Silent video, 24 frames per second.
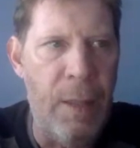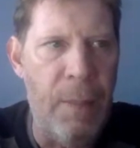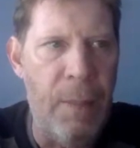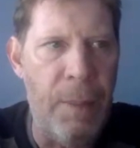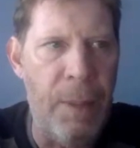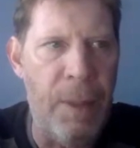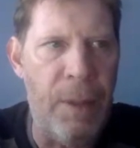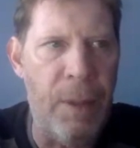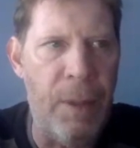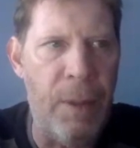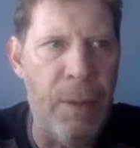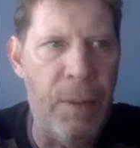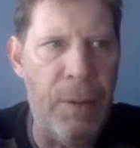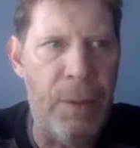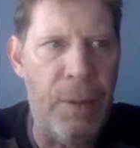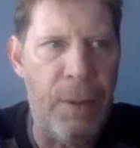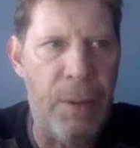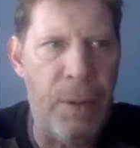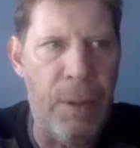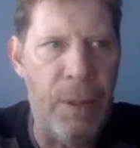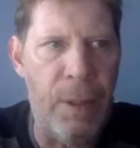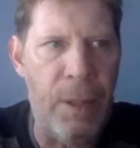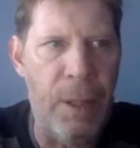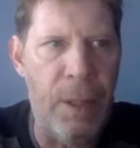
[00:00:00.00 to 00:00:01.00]
But those,
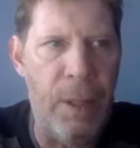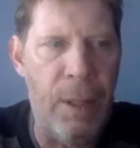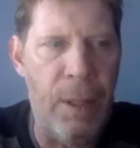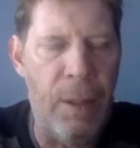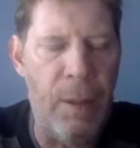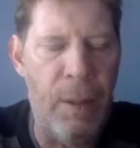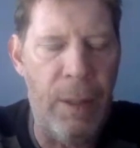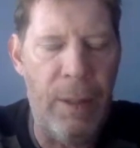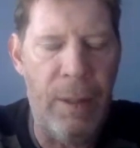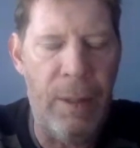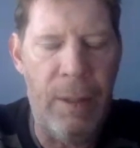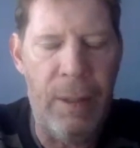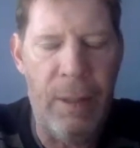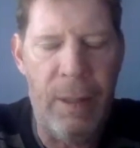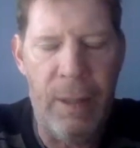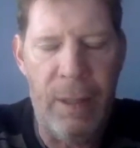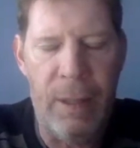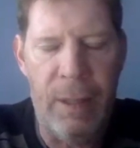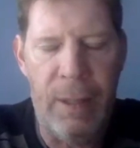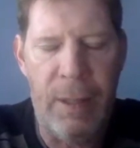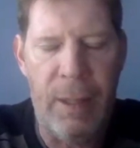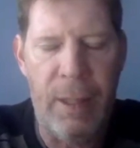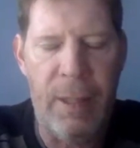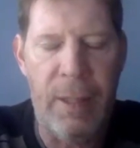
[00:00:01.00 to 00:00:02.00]
you know,
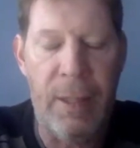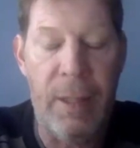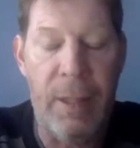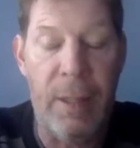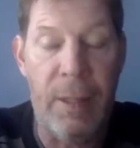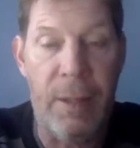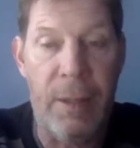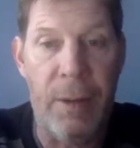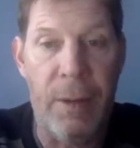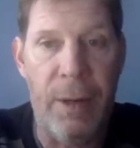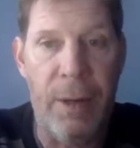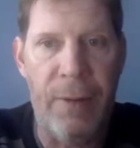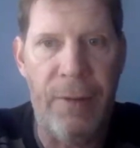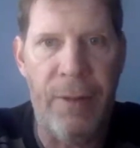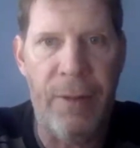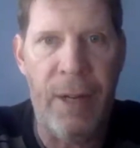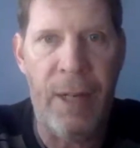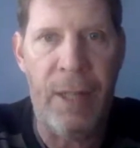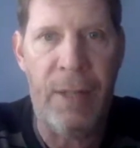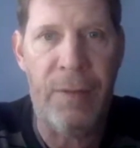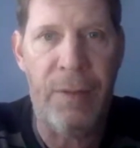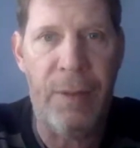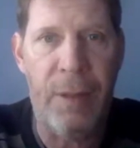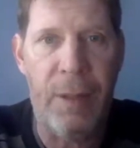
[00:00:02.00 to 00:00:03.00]
this is the story of
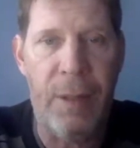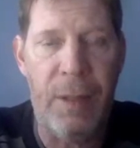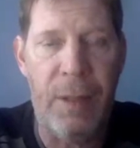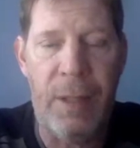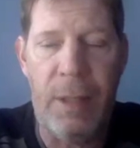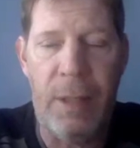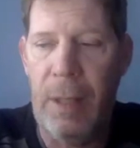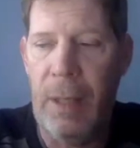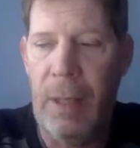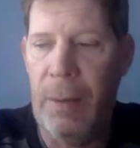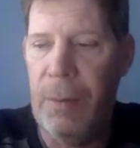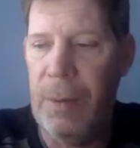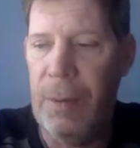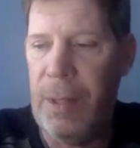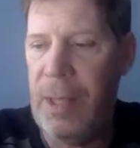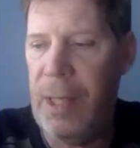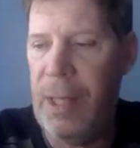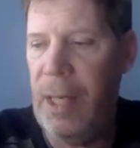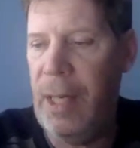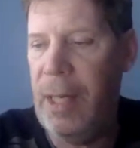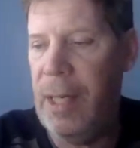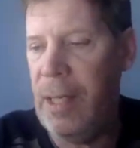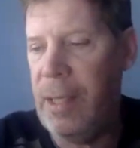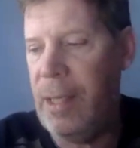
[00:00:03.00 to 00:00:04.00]
phosphorus. They were
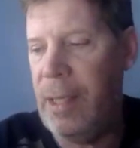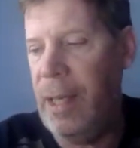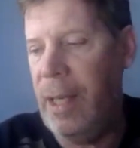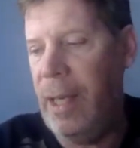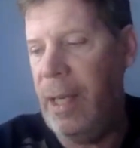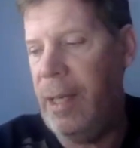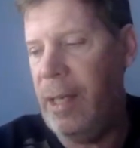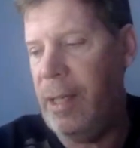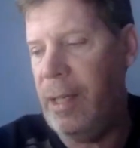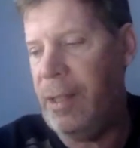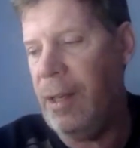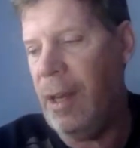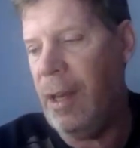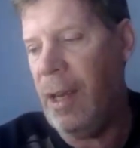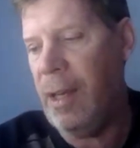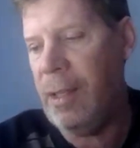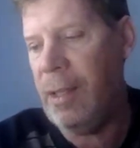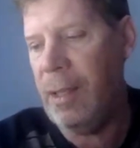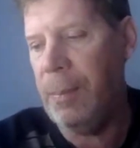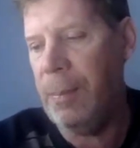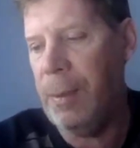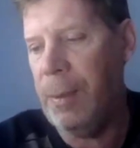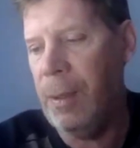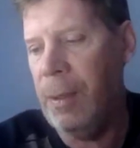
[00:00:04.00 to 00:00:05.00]
seen as
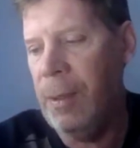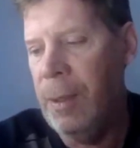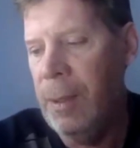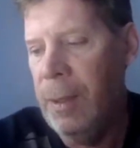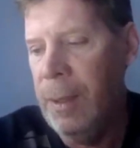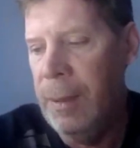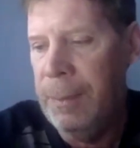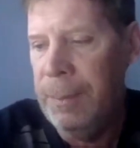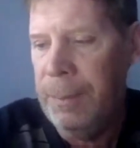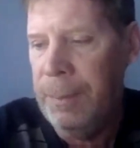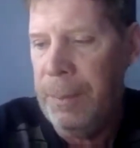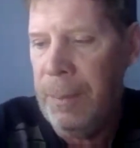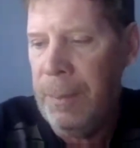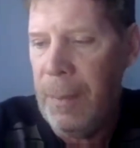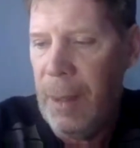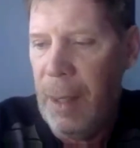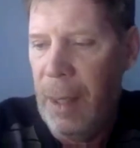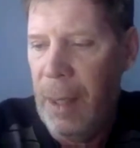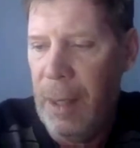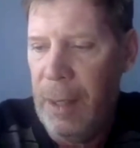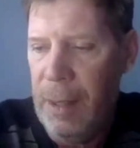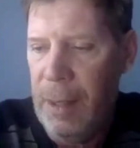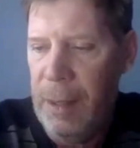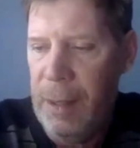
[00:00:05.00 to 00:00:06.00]
inexhaustible,
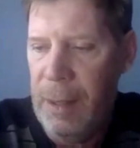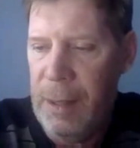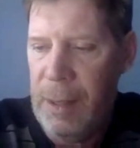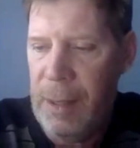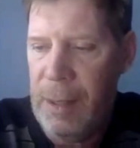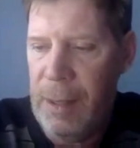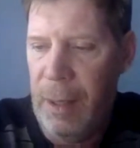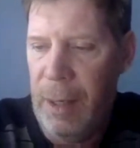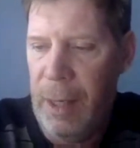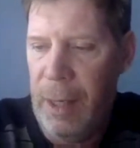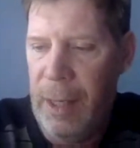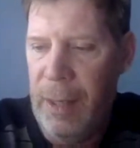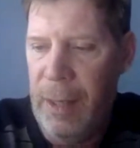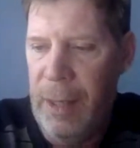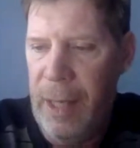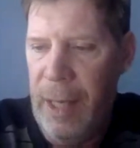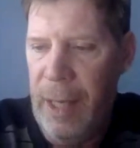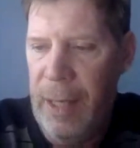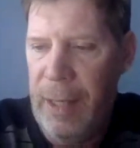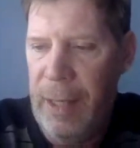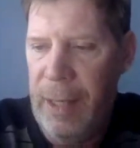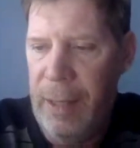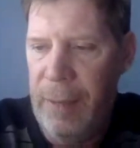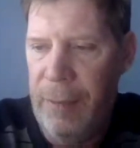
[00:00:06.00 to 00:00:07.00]
starting in the
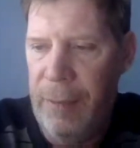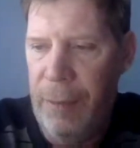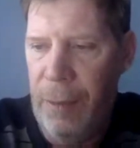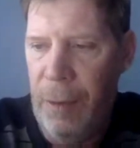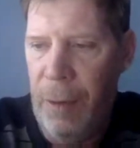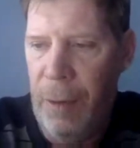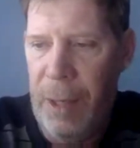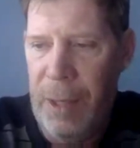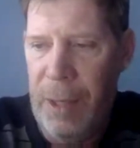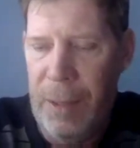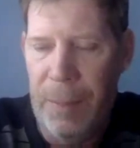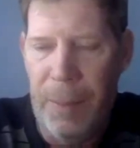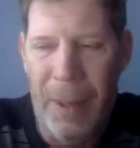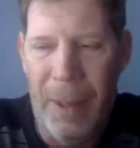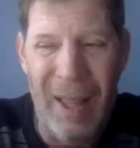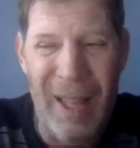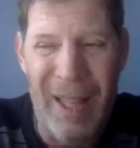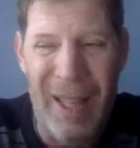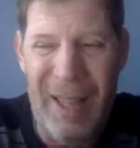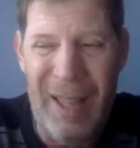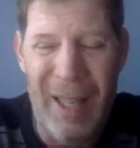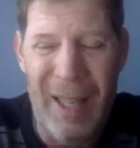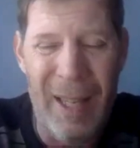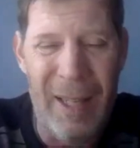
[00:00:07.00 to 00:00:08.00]
eighteen forties, and by
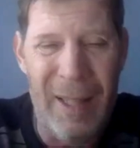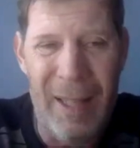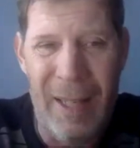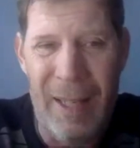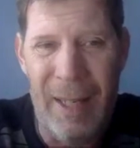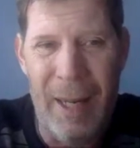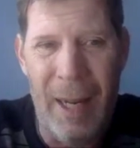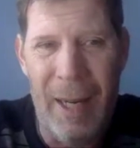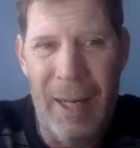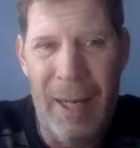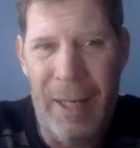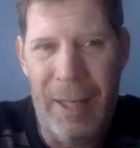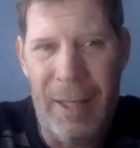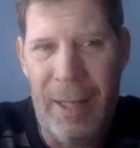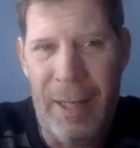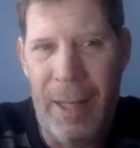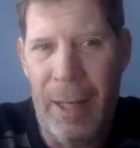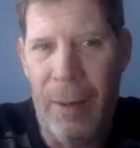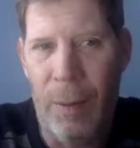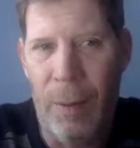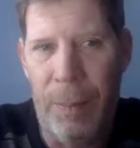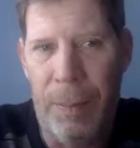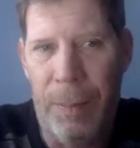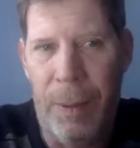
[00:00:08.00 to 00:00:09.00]
like the eighteen nineties,
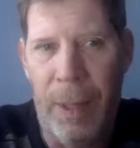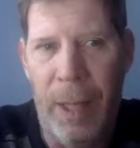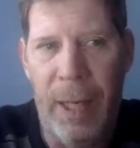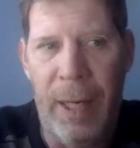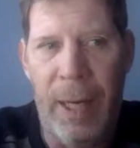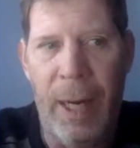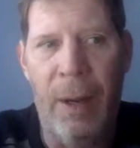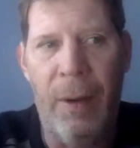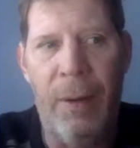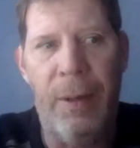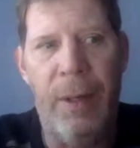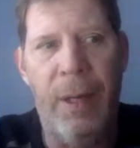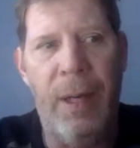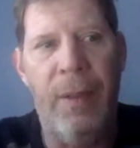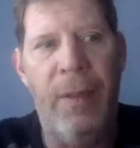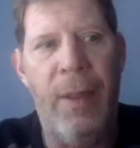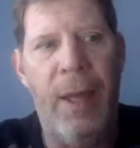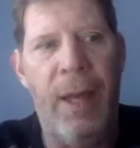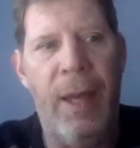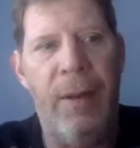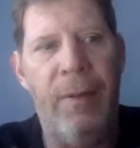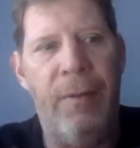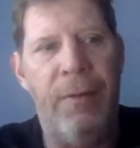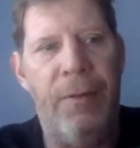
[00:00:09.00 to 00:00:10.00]
they were played out, and
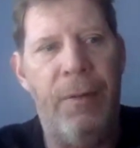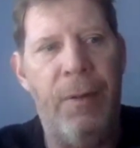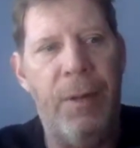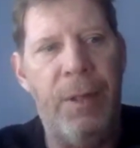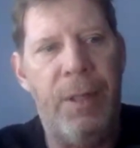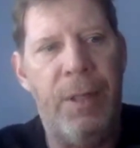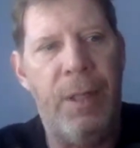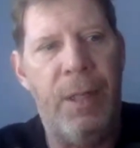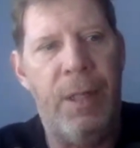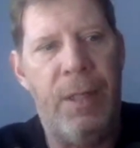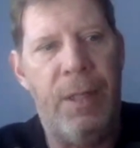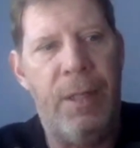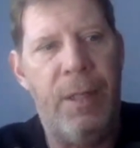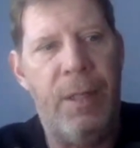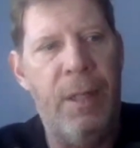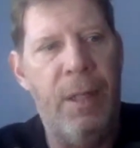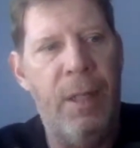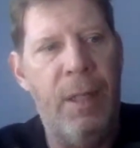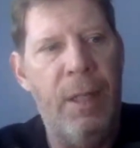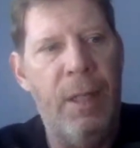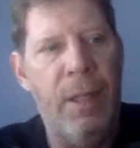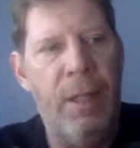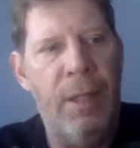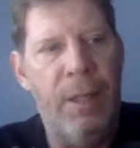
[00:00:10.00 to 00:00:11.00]
that forced us
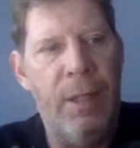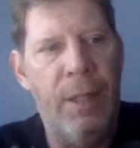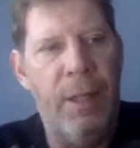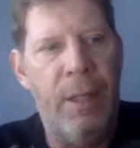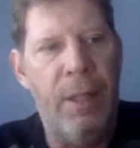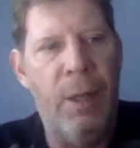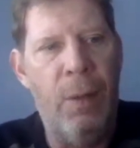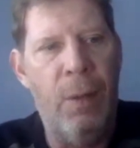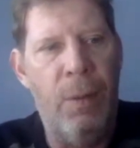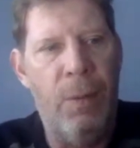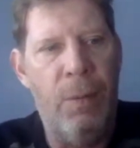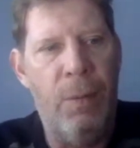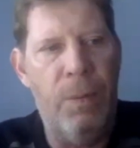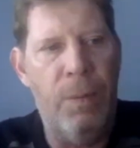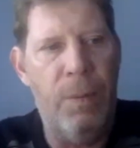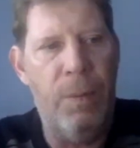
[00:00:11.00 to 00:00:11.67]
to go